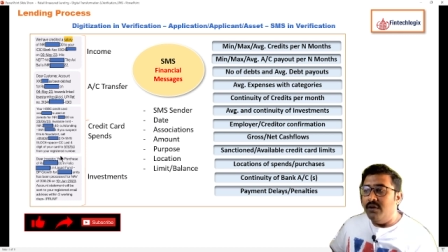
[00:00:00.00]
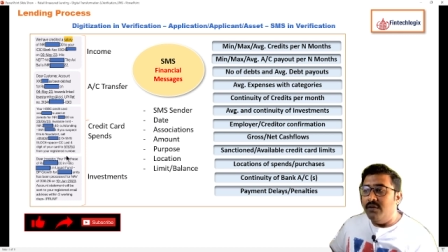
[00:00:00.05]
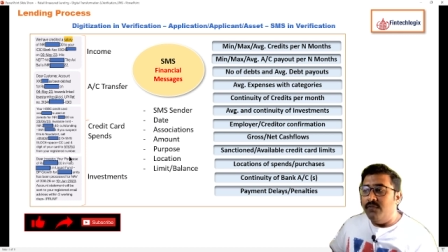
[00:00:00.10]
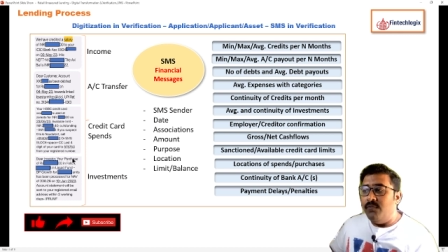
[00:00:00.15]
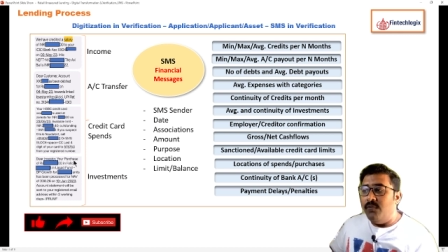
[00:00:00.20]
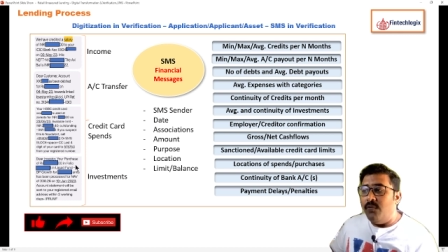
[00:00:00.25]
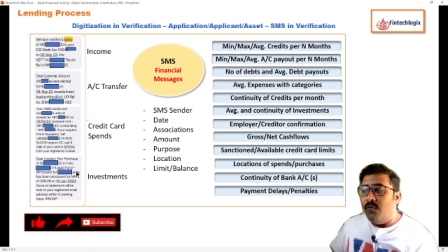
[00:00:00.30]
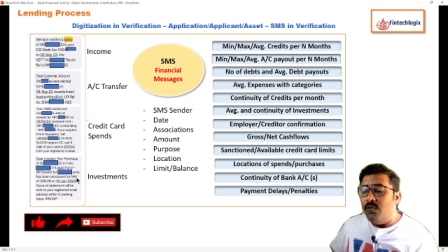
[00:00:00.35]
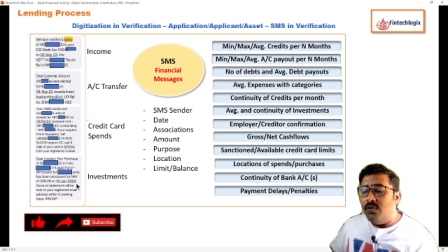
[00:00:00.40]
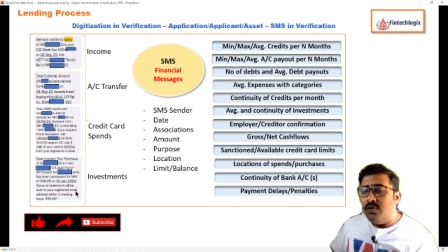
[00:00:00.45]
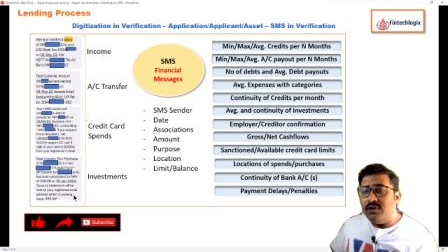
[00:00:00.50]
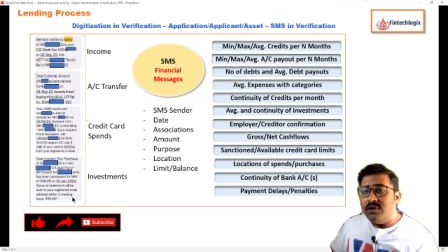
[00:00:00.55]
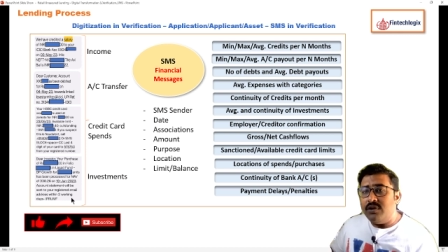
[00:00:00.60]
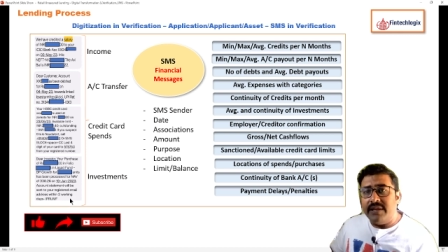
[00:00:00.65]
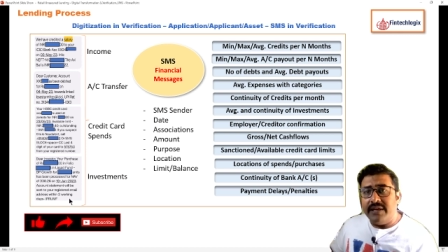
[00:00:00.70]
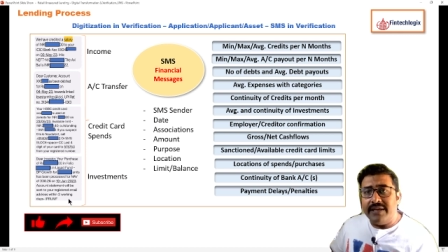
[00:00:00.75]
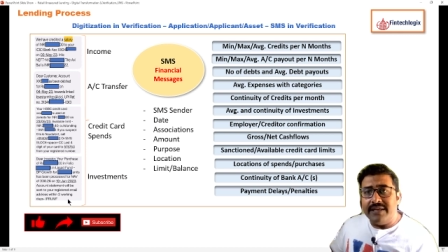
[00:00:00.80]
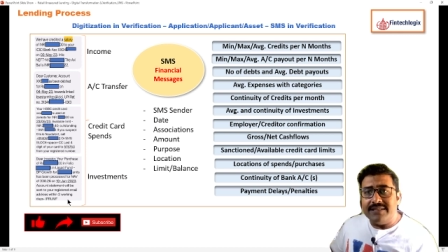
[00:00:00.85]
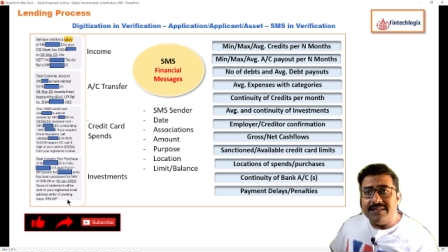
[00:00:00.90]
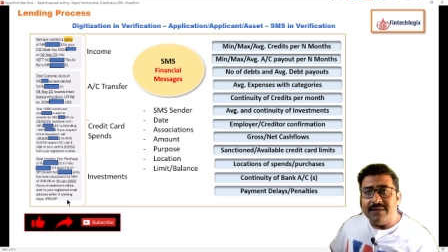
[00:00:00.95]
Fourth
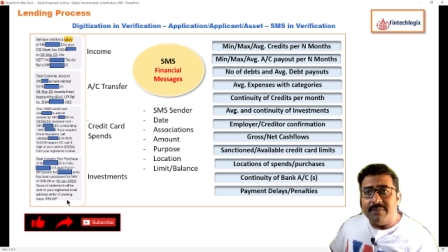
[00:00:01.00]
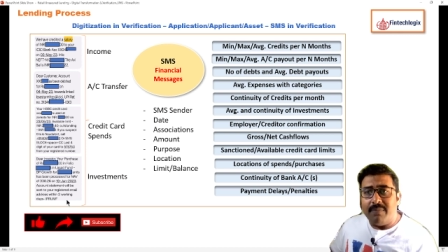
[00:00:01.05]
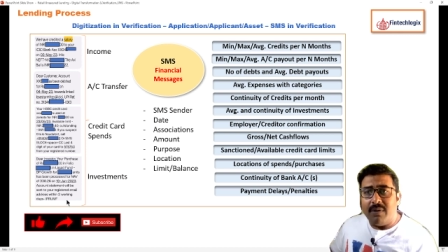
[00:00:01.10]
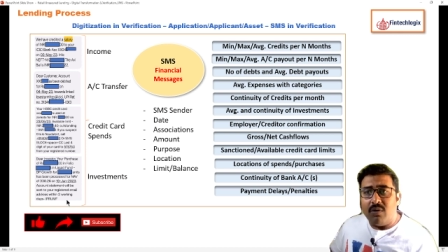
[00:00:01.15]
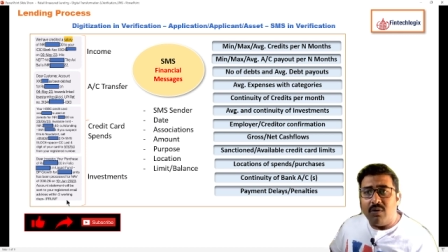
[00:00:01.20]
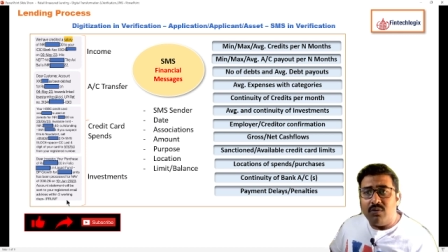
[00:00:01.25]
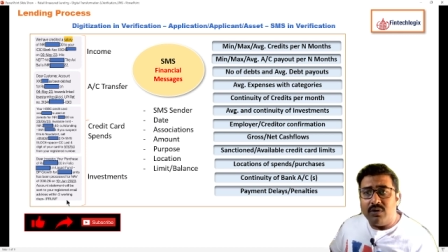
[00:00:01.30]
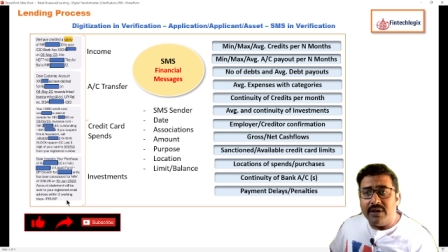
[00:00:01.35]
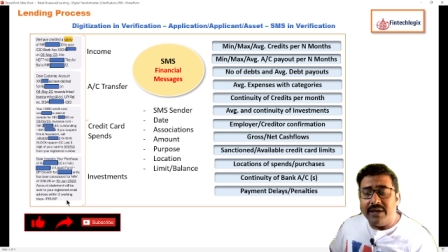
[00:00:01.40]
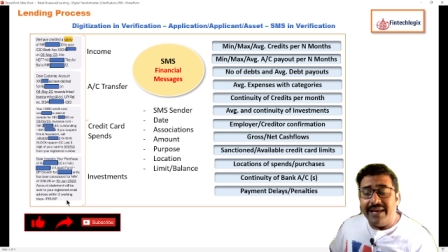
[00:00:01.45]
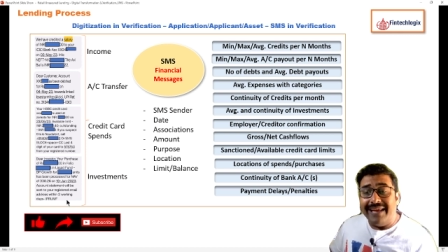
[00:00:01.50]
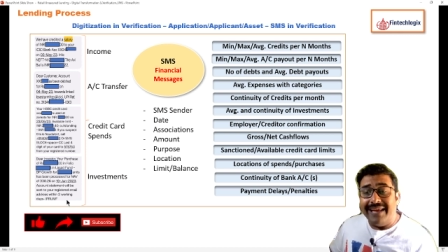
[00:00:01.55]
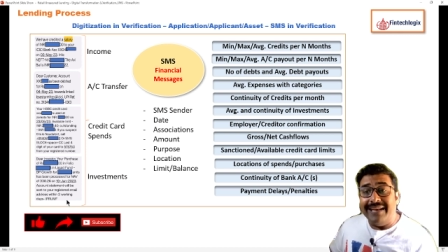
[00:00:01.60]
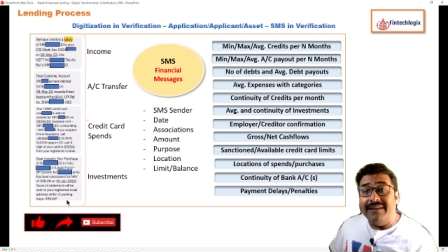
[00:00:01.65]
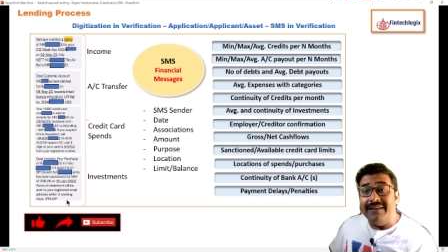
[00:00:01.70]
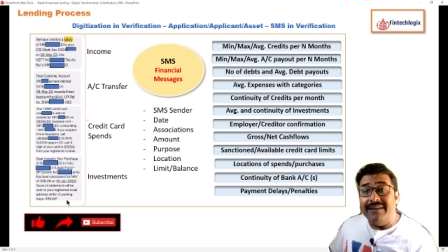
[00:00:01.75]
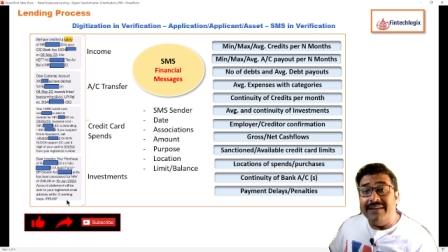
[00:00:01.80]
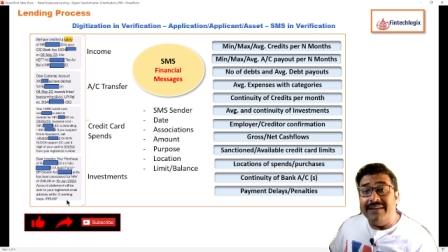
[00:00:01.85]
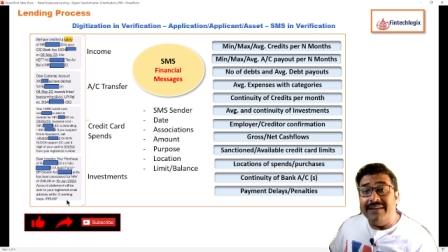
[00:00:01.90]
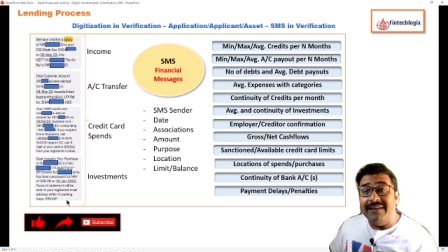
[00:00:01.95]
thing is about
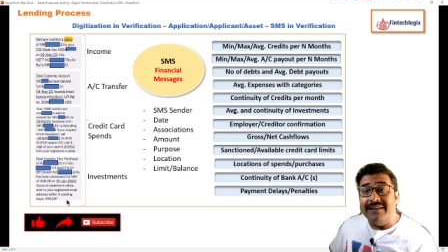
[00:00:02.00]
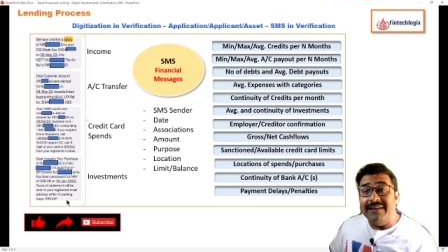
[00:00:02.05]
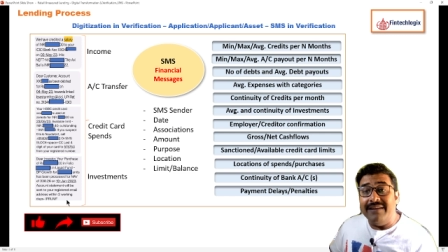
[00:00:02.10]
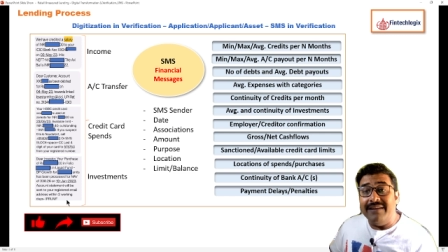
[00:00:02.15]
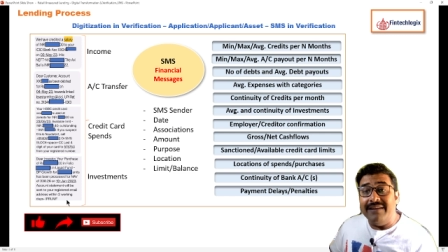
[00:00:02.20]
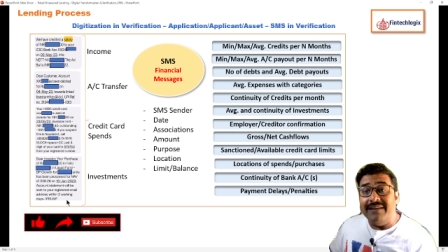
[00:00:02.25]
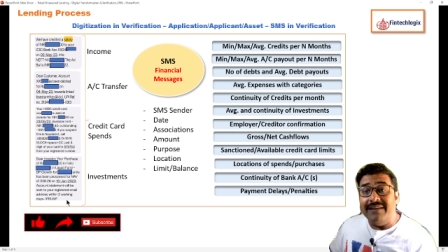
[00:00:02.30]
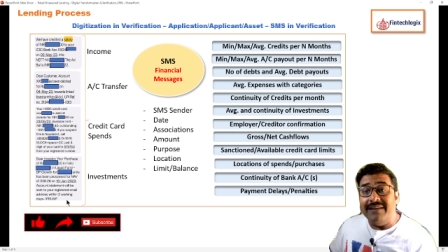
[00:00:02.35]
investments.